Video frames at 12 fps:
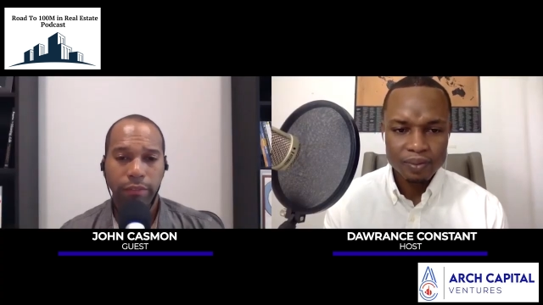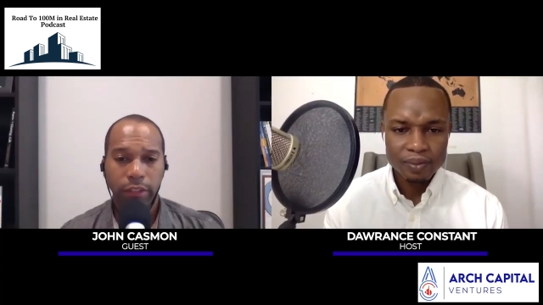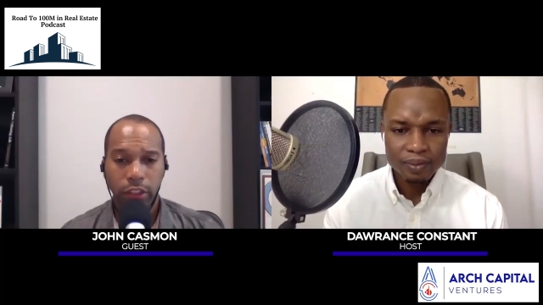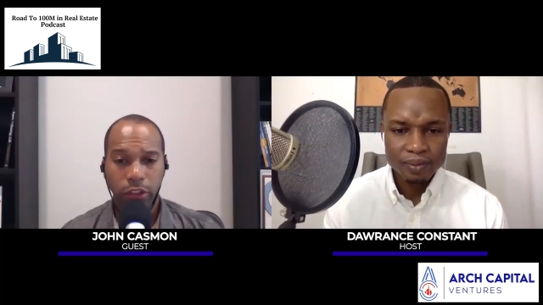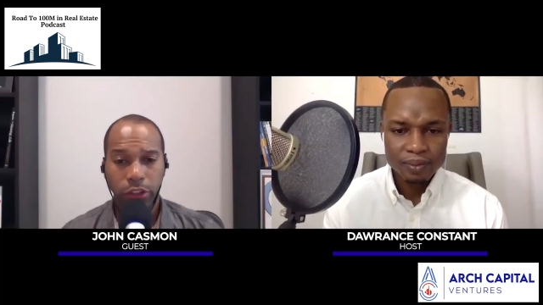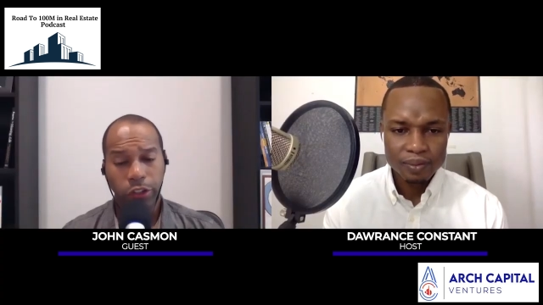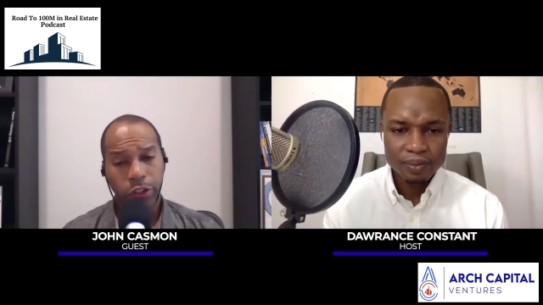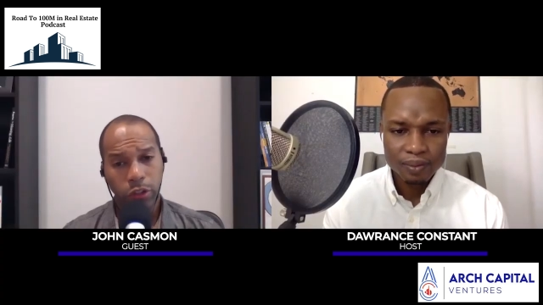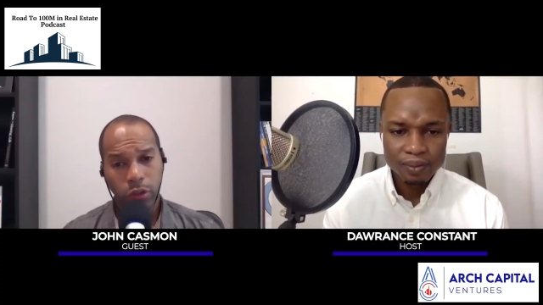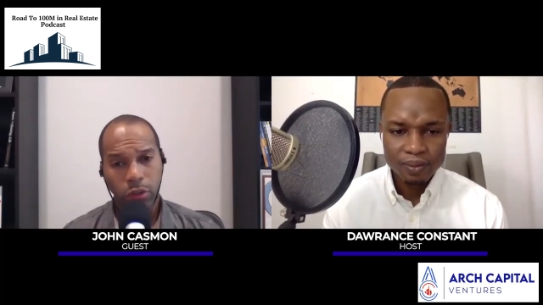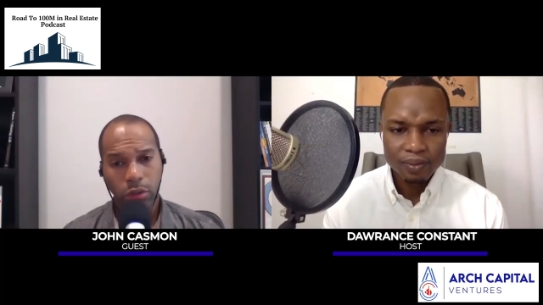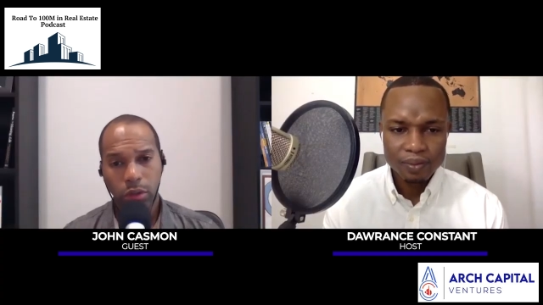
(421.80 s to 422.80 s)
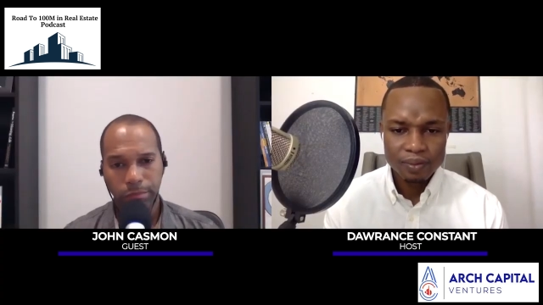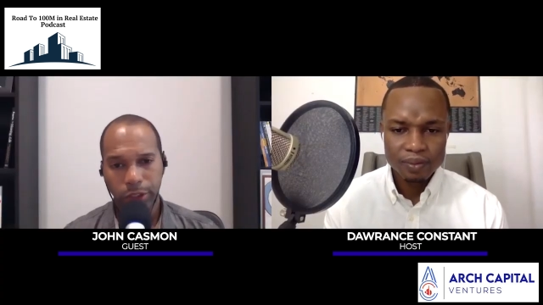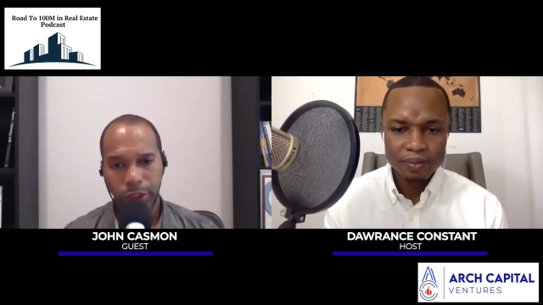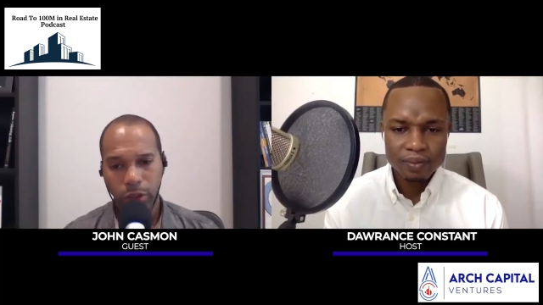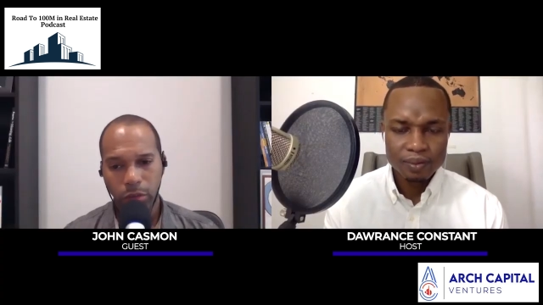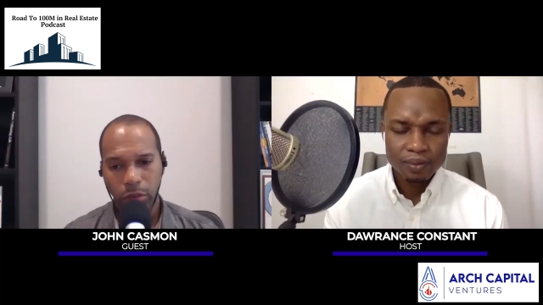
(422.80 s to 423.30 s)
Speaker 1: an internal,
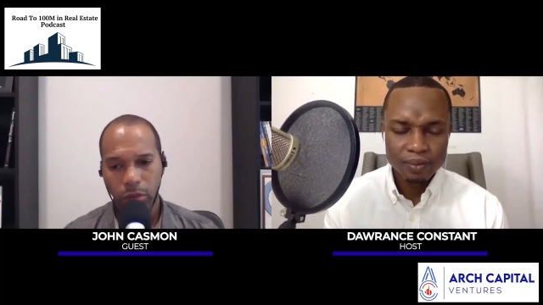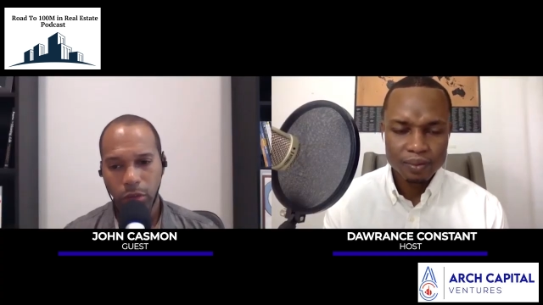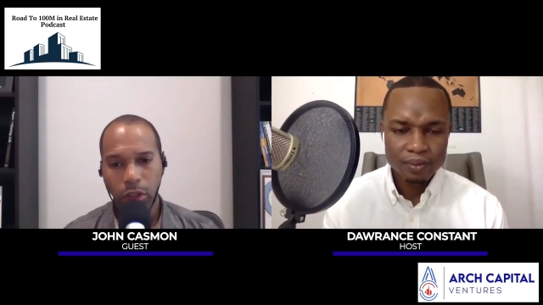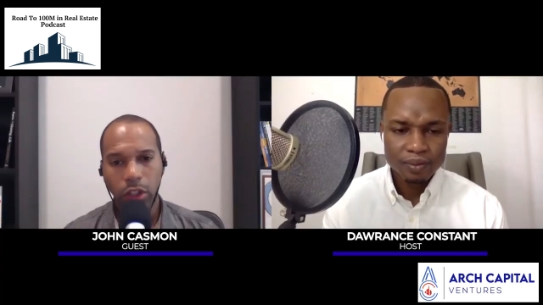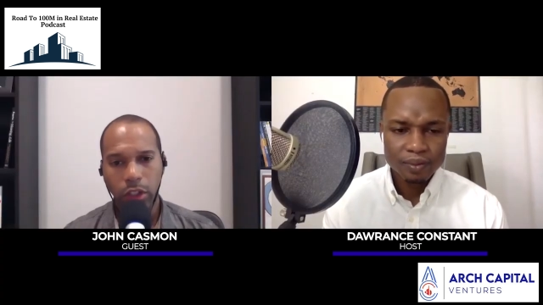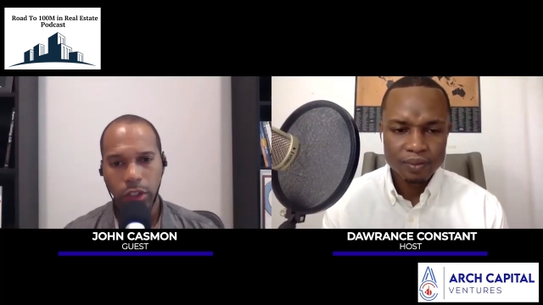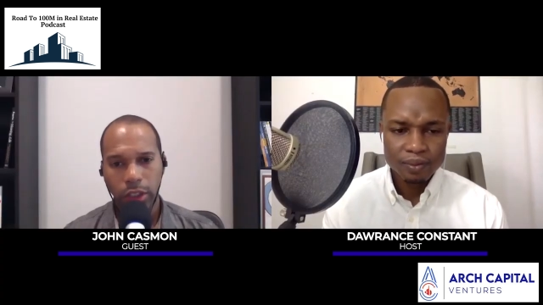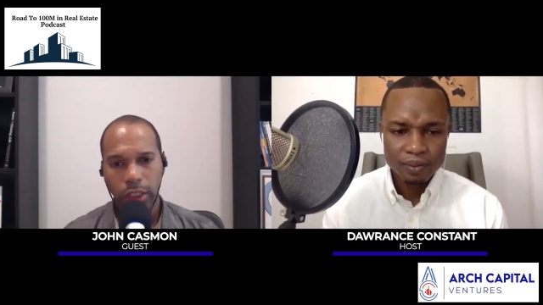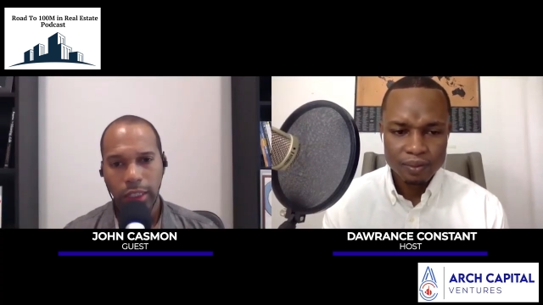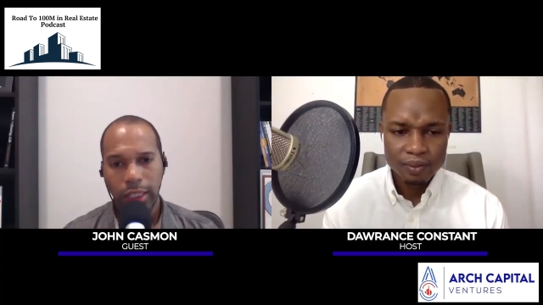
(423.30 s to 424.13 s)
you know, look